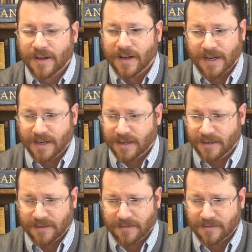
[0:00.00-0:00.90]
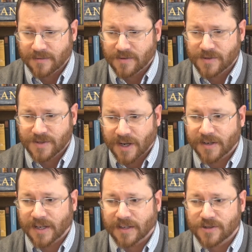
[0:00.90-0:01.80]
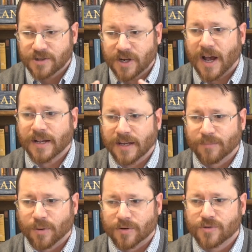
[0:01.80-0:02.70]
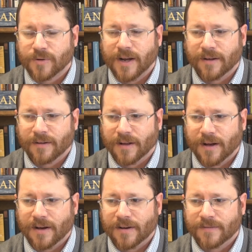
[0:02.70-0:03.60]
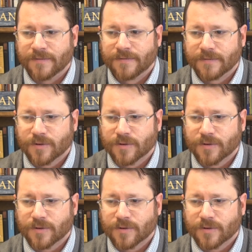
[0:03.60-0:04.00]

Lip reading: a stunning and shocking portrayal of